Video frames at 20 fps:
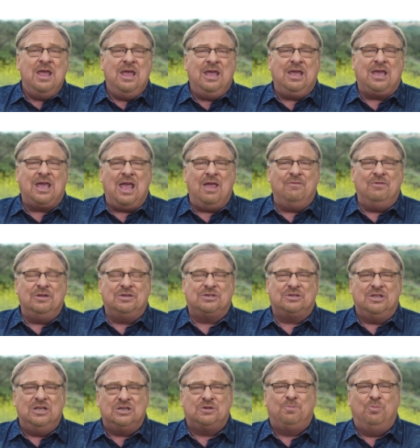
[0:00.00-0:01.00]
He gave
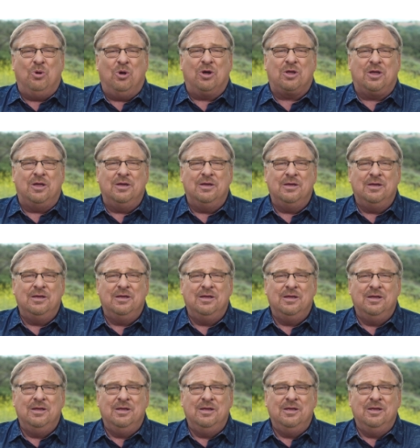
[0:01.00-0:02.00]
us this book
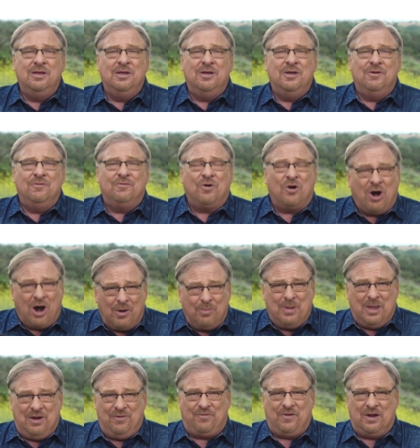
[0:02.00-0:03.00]
for our
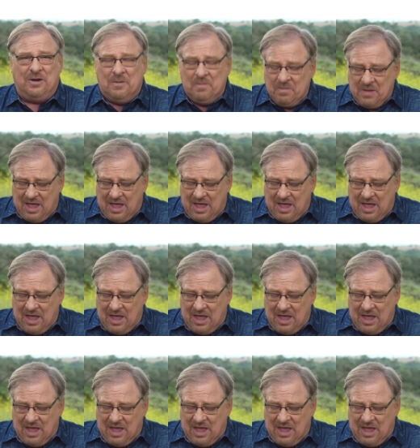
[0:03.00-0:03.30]
benefit.